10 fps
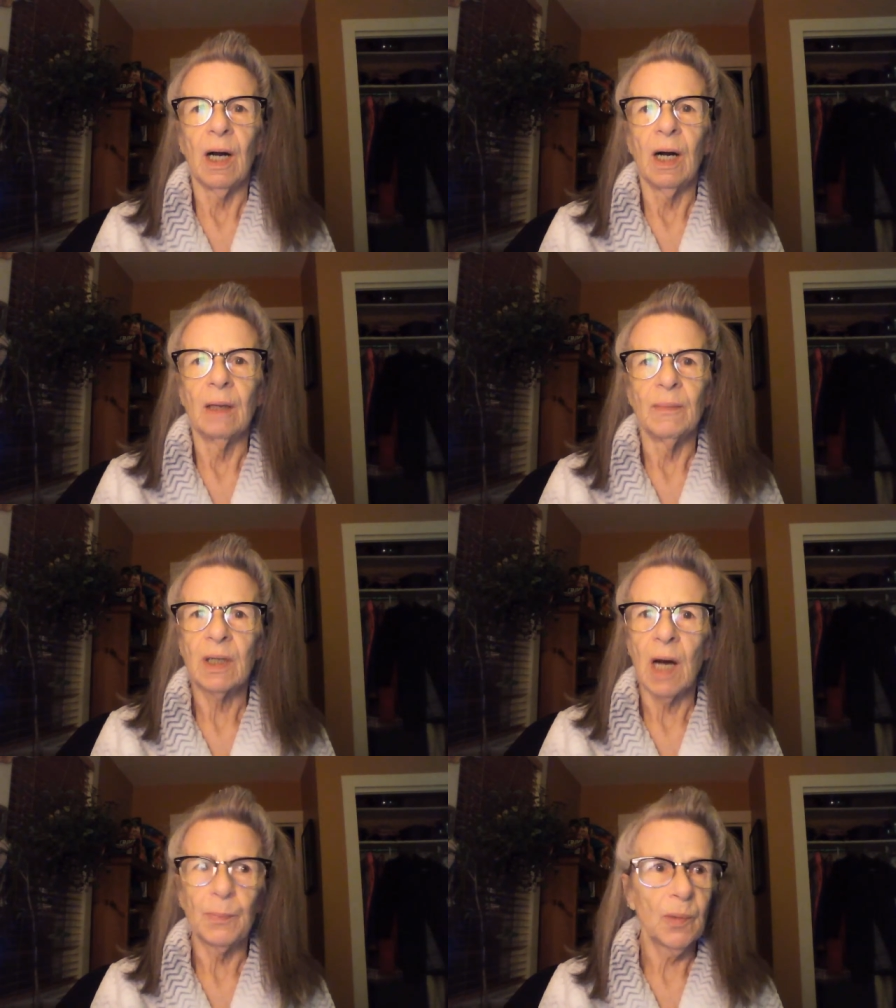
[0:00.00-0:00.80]
Um,
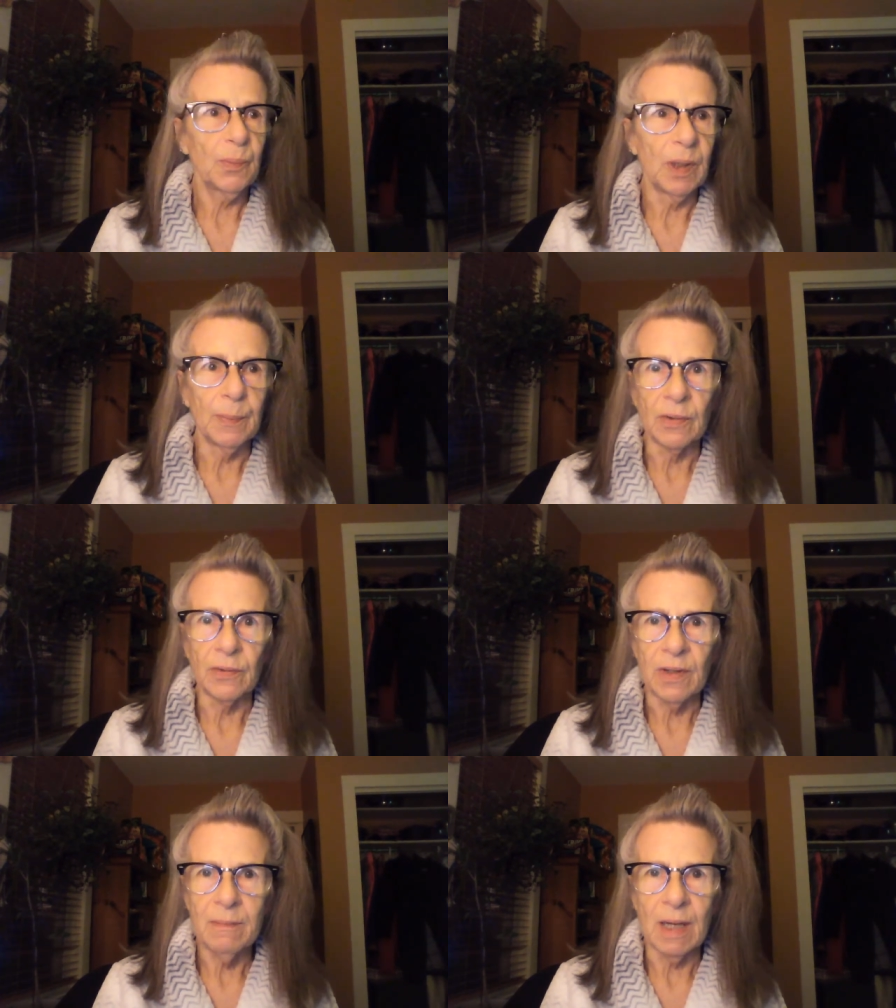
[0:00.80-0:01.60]
a couple of people
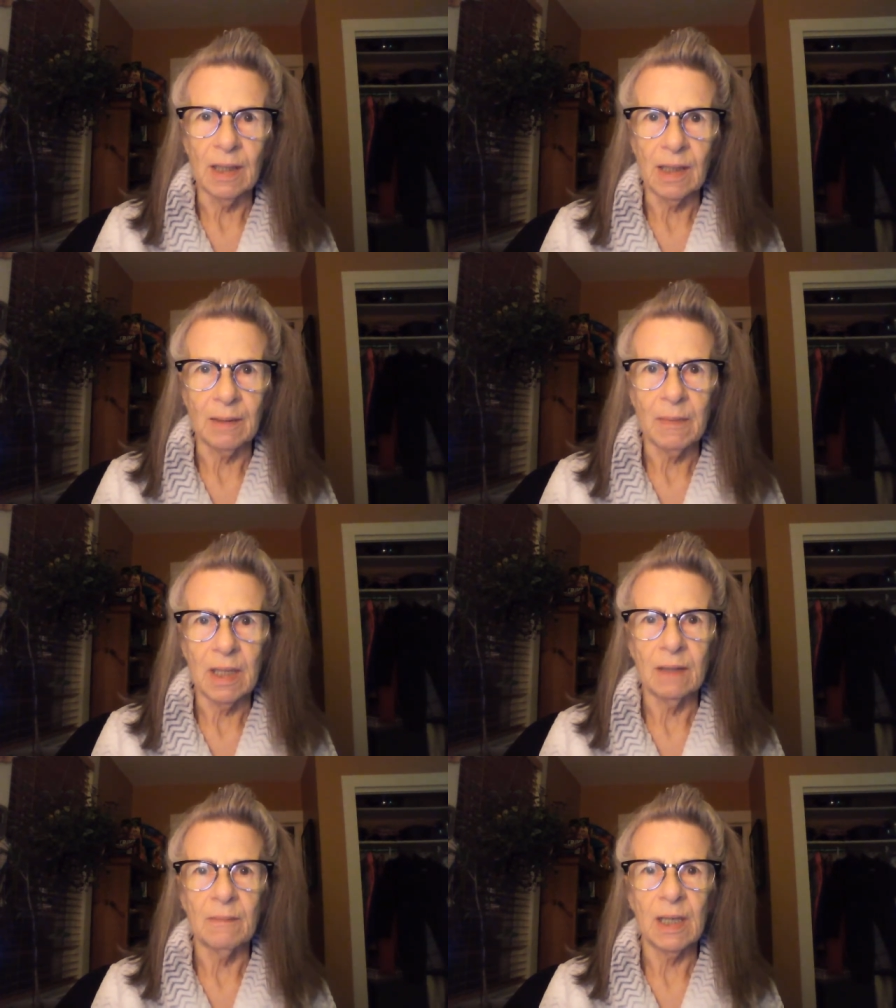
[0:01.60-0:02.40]
are emailing
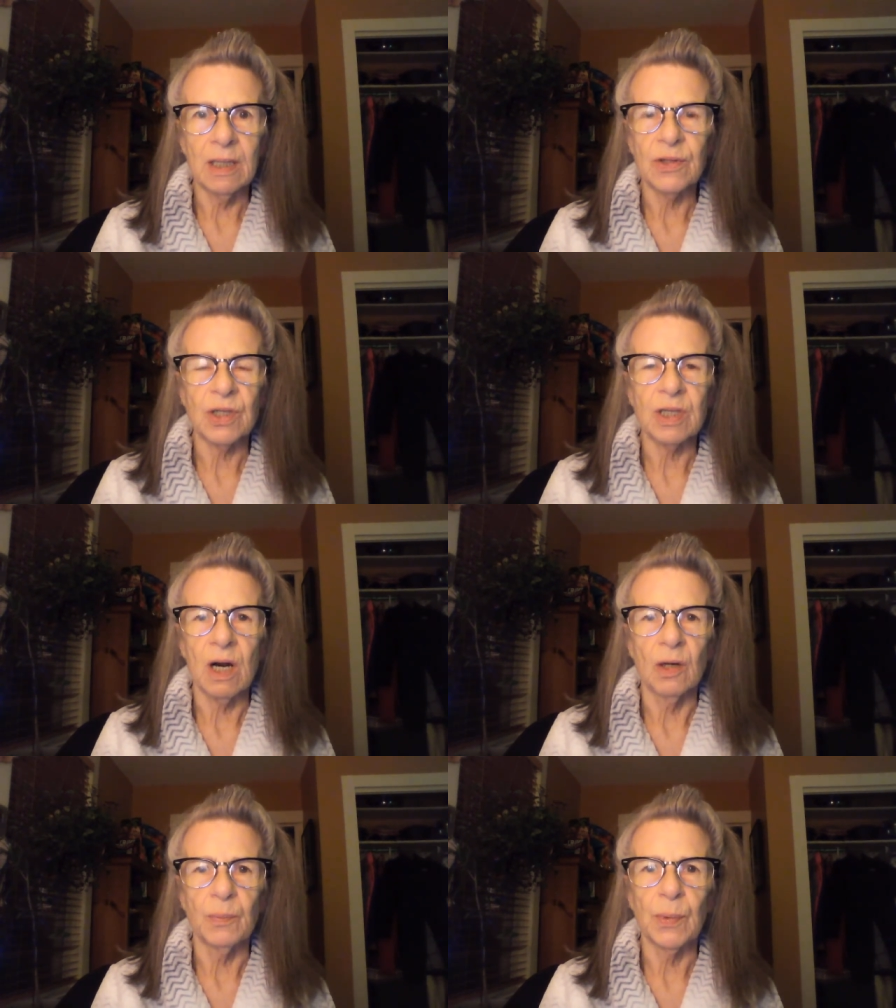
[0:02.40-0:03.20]
me at my
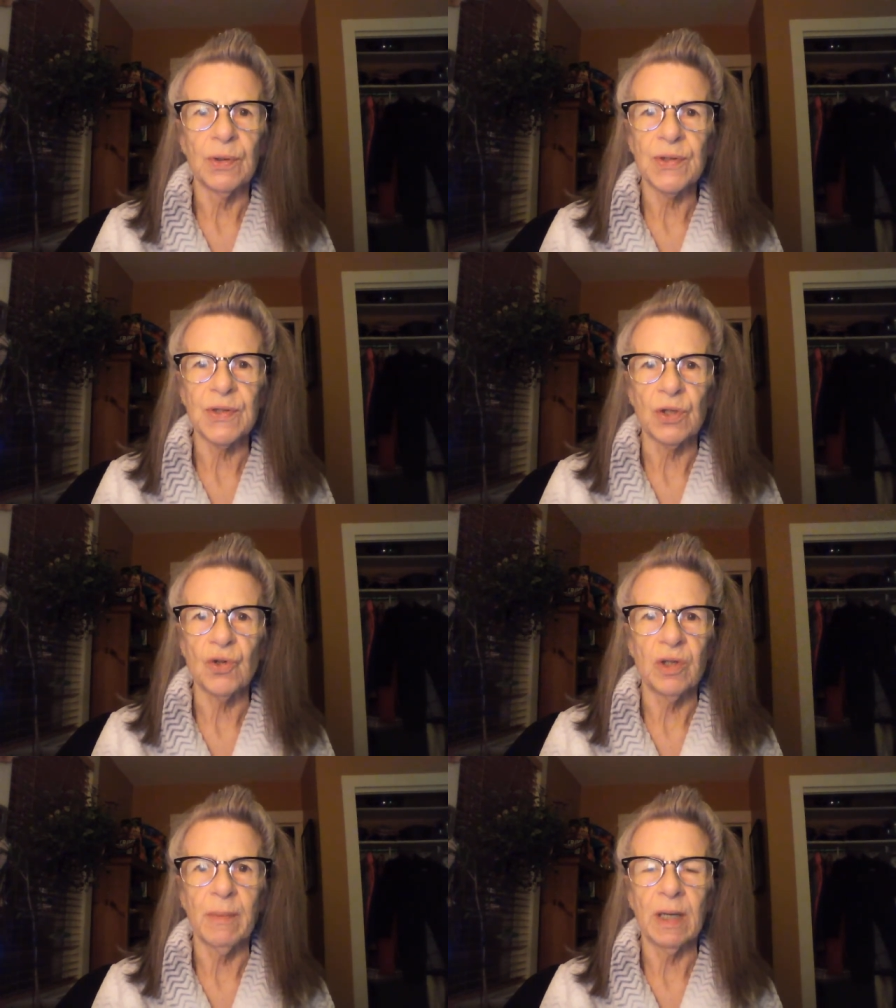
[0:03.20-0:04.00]
Instacart pearls at
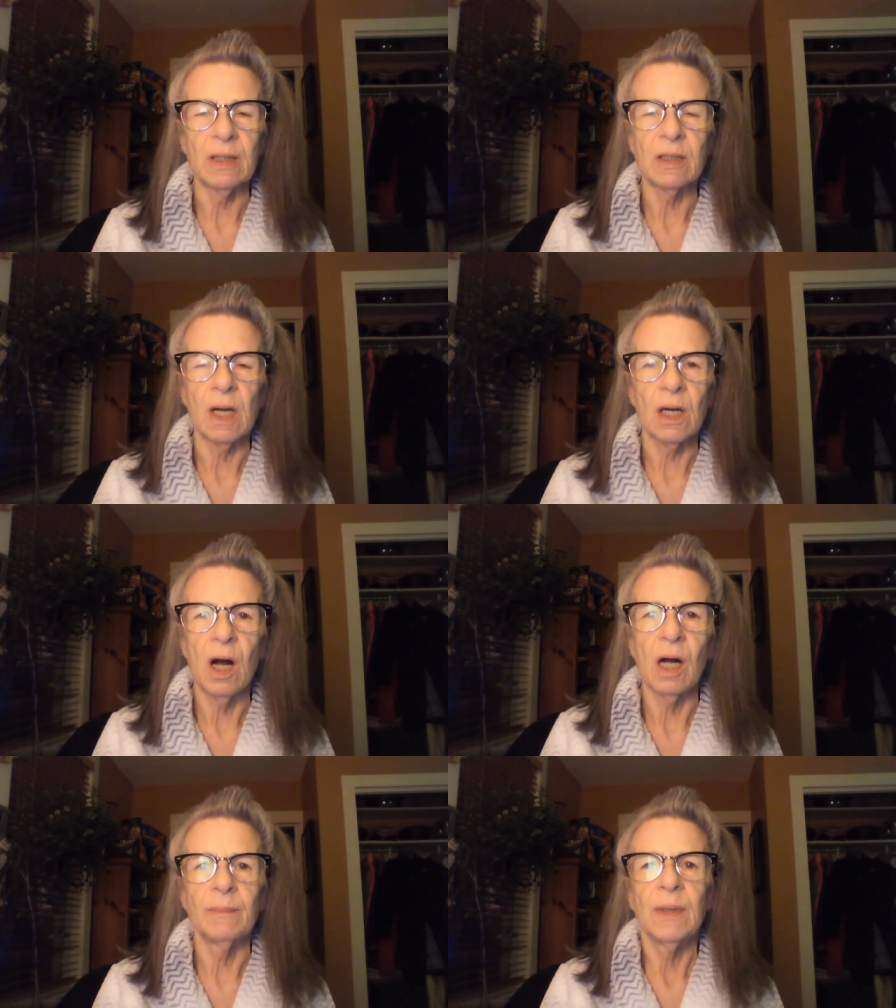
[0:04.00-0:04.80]

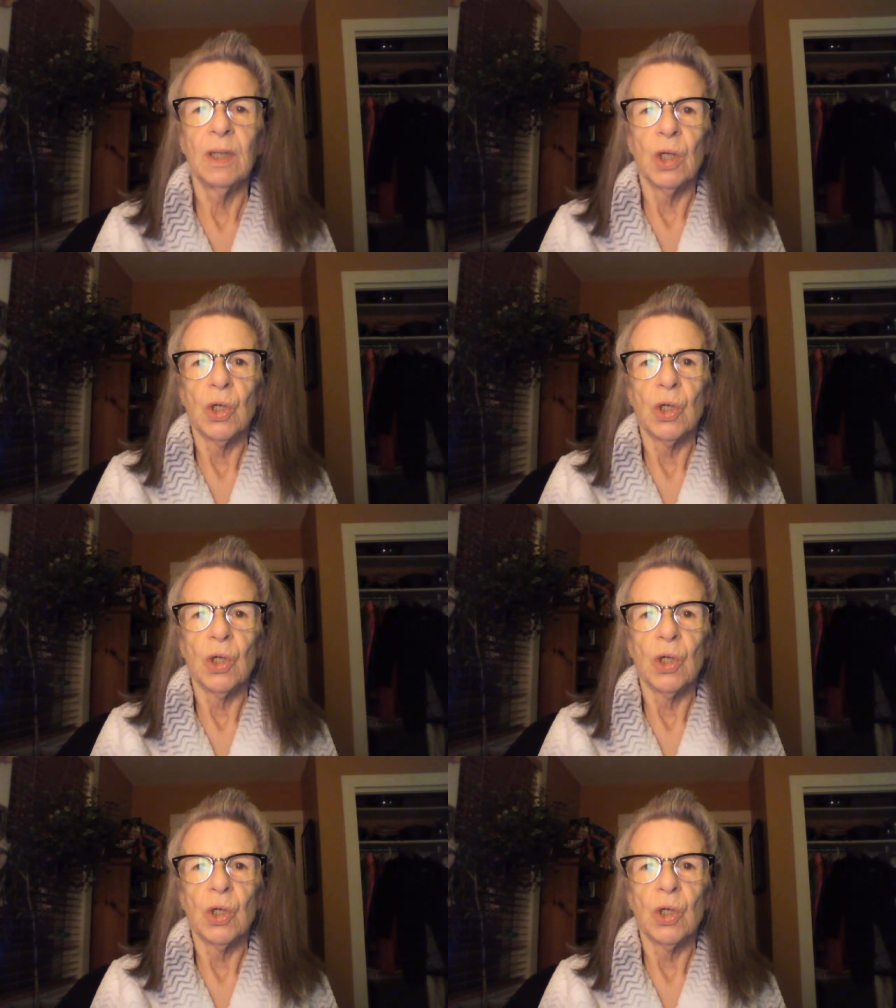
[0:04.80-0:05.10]
gmail.com.